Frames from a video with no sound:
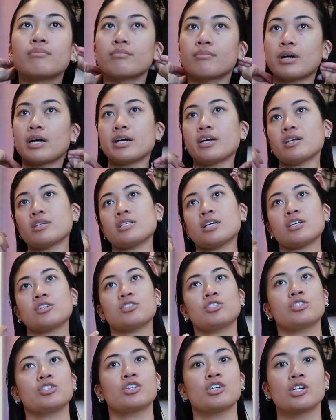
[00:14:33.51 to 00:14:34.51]
my hair
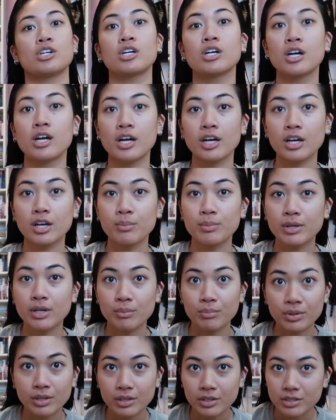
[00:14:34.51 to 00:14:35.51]
texture could be
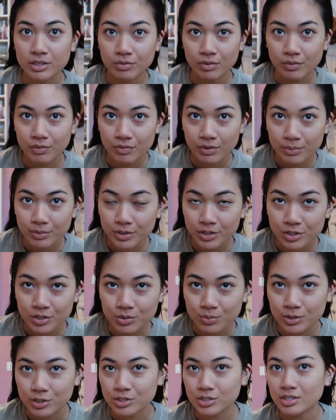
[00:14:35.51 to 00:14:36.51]
completely different from
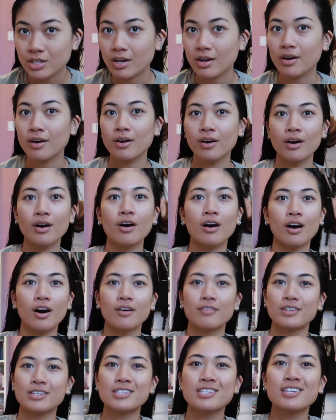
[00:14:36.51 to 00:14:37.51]
yours, which
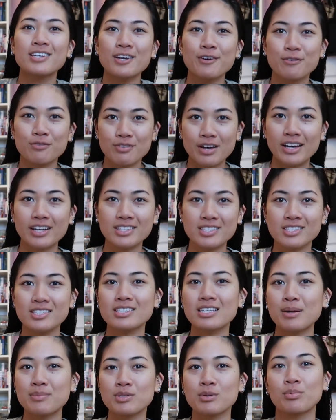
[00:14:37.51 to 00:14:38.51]
obviously affects the
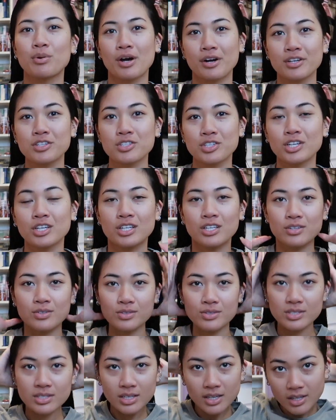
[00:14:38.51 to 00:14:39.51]
types of products you're going to
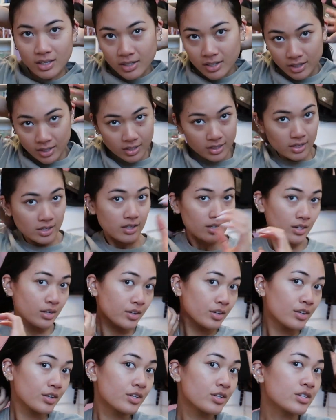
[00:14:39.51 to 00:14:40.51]
use.
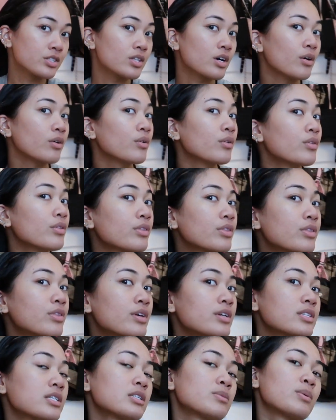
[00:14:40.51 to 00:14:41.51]
So
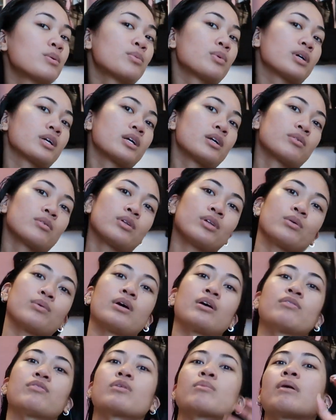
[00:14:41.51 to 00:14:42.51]
this has been working really
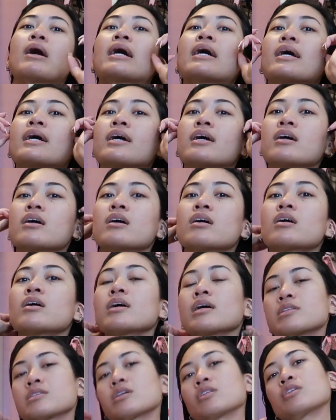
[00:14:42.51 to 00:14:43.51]
well for my hair.
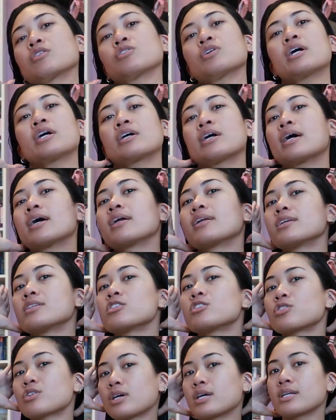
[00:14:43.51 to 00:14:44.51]
It's on the drier end,
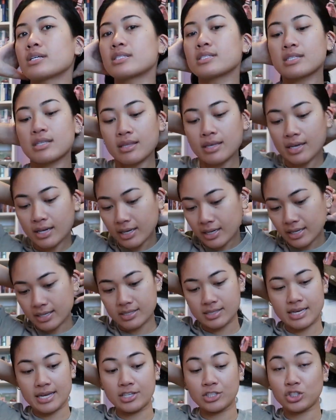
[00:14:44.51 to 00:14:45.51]
it's straight, it's thick,
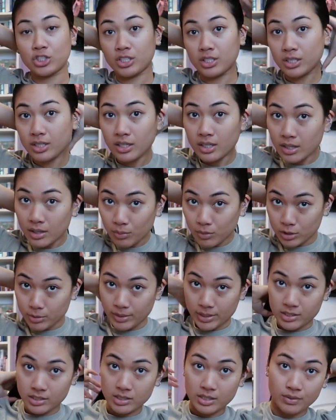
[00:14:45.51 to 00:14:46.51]
it's Asian, which
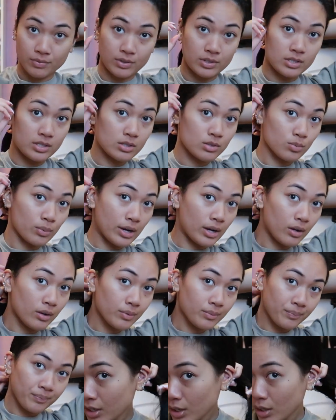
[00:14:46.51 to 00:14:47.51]
makes a difference as
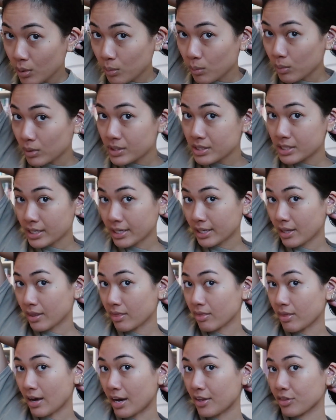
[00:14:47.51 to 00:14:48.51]
well. Once I
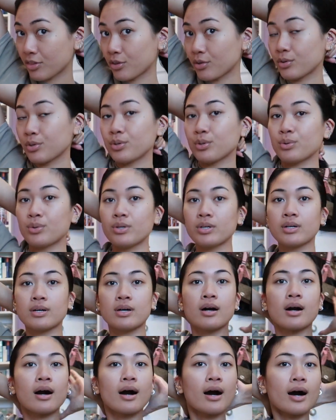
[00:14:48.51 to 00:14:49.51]
get that through,
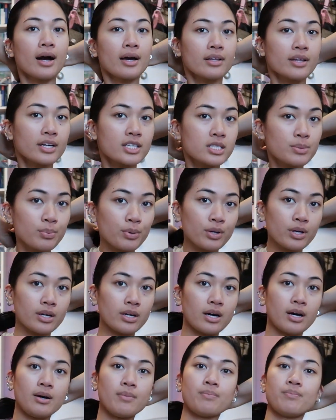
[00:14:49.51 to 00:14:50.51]
I like to put
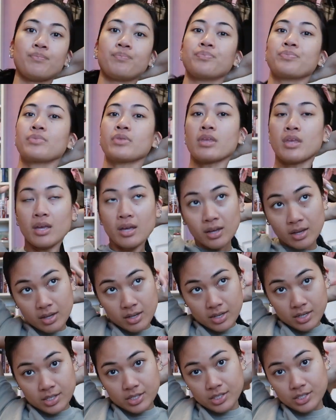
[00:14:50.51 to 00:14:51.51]
it up.
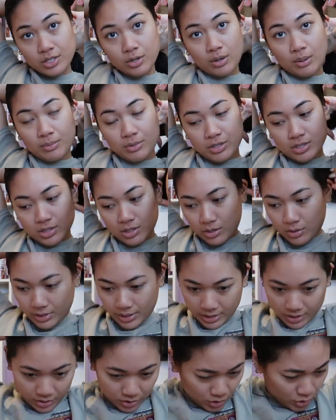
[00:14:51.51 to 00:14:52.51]
So I'm just
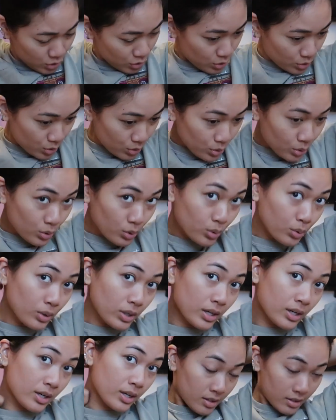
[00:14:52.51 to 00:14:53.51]
going to
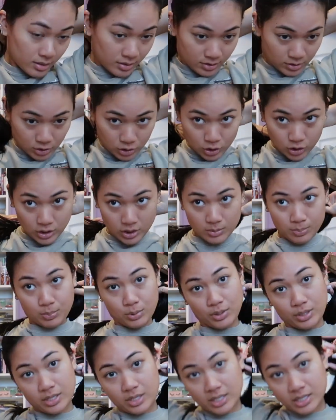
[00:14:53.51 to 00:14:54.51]
just
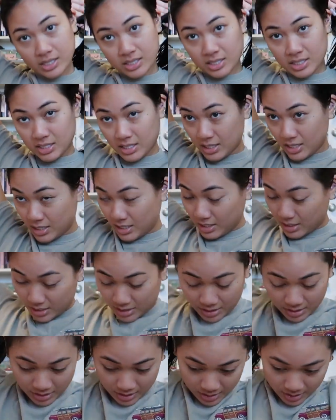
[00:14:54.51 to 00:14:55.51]
put it
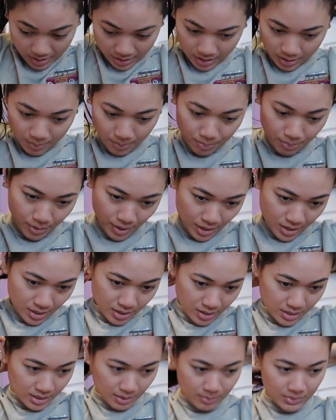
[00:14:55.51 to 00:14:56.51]
in a
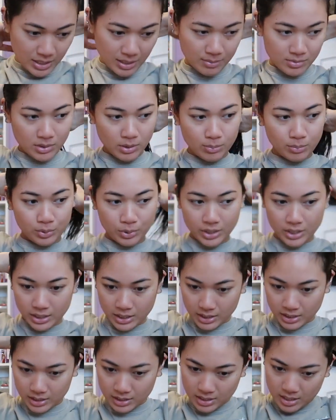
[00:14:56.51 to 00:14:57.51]
bun. Sometimes I'll braid
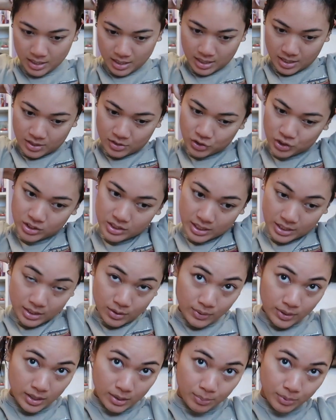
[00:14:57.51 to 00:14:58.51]
it, just
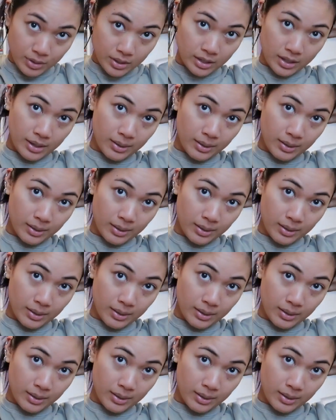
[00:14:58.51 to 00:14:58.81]
any way to put it